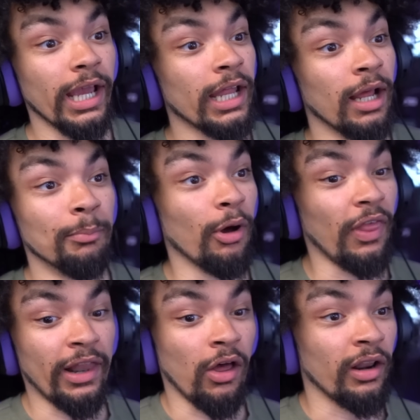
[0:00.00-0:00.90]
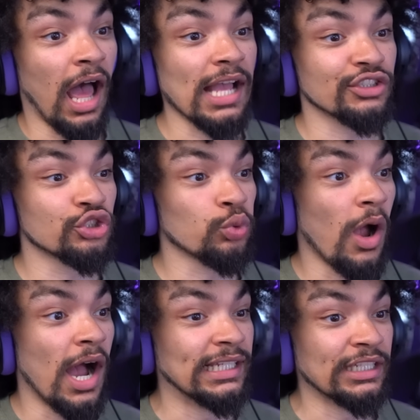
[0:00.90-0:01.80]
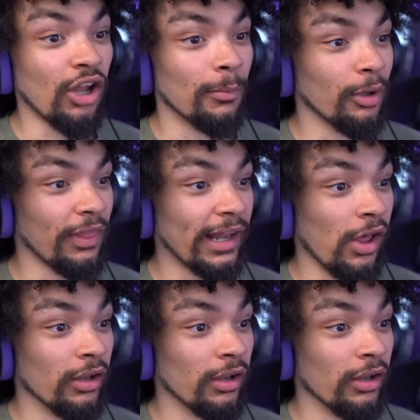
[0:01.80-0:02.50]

Hey, I didn't put that on. I swear I did not put that